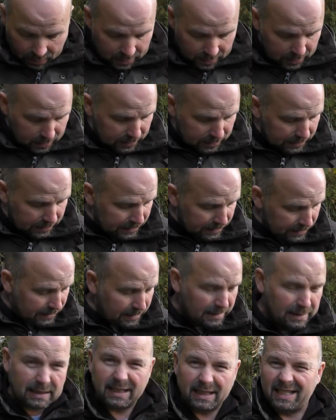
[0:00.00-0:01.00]

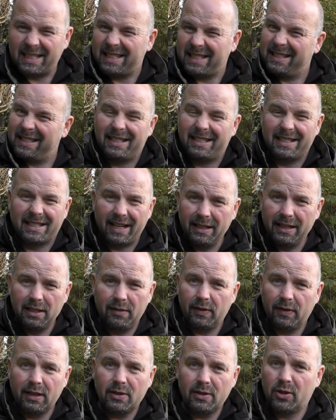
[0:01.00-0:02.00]
Uh, the design
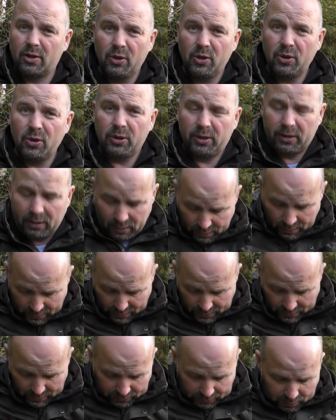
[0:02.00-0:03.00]
of it is good.
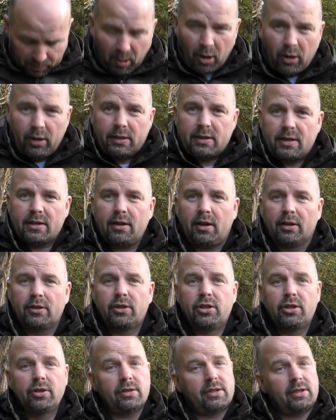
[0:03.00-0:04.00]
The pockets are
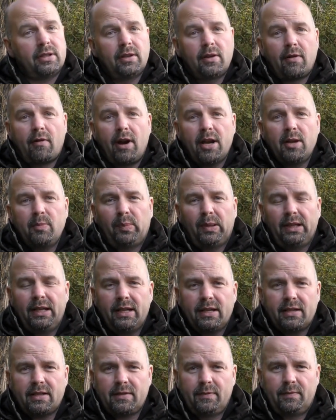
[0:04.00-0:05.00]
just in the right
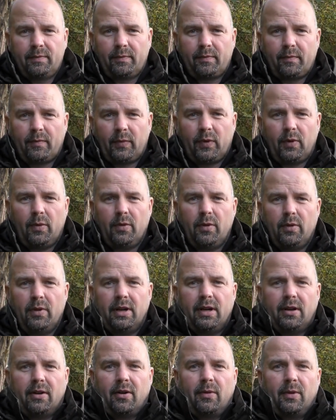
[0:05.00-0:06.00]
place.
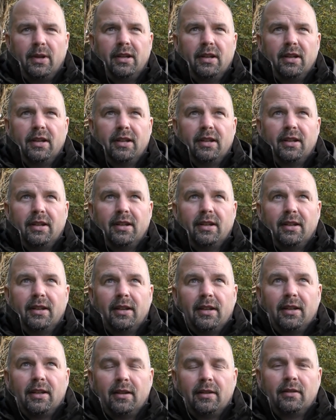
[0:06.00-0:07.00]
Where are we?
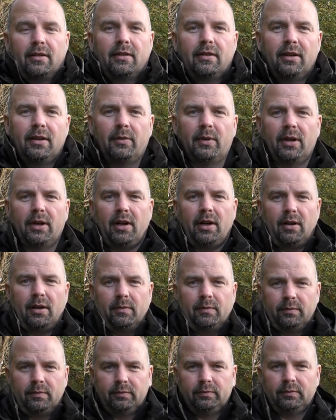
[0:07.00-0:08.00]
There we are.
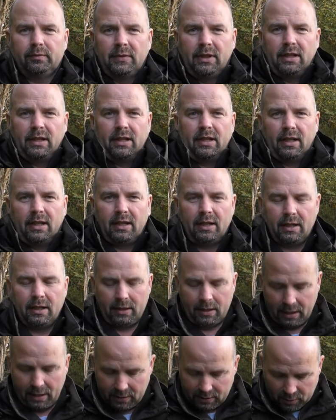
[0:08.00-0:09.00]

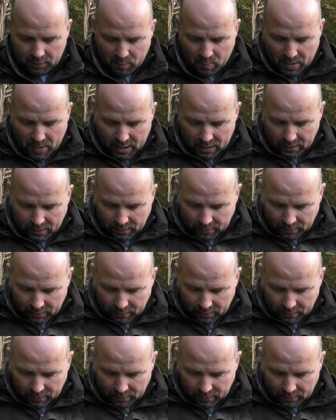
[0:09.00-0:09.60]
Nice and big.